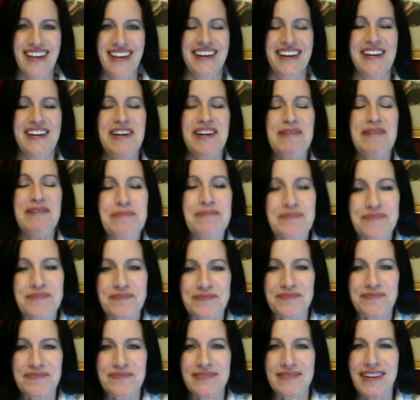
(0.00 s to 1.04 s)
I
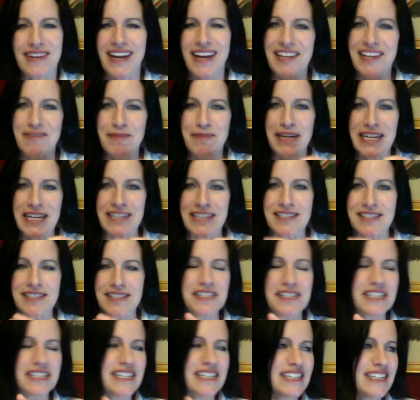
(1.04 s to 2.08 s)
love my cousin
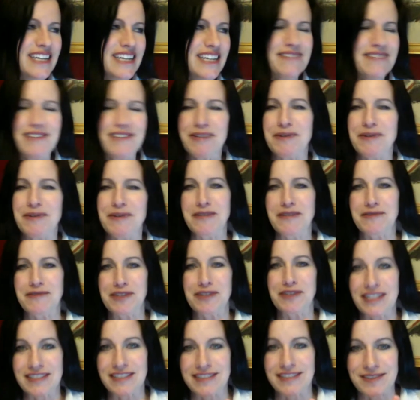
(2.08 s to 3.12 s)
Dee Dee. I've got wonderful
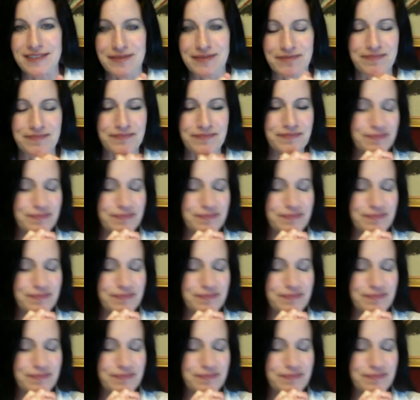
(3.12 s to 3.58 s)
cousins.